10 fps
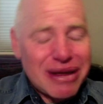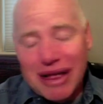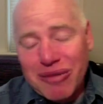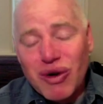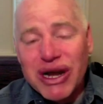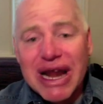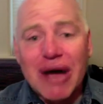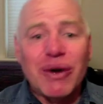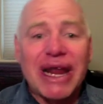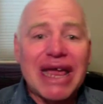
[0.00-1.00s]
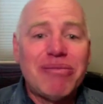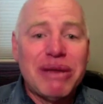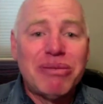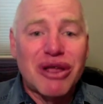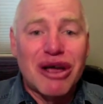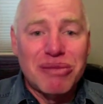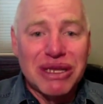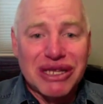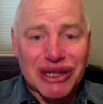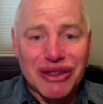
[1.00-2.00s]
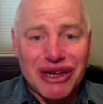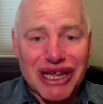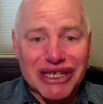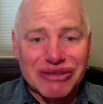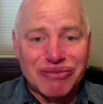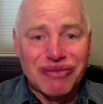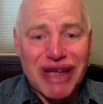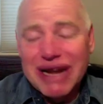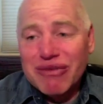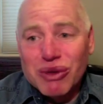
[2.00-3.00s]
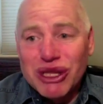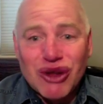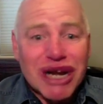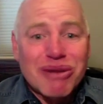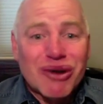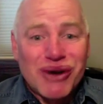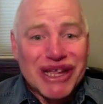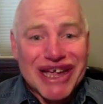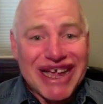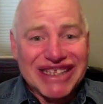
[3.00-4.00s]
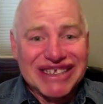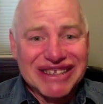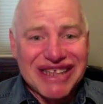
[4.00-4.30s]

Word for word: I'll point out when I had people come into clinics, I never really talked about quitting aids.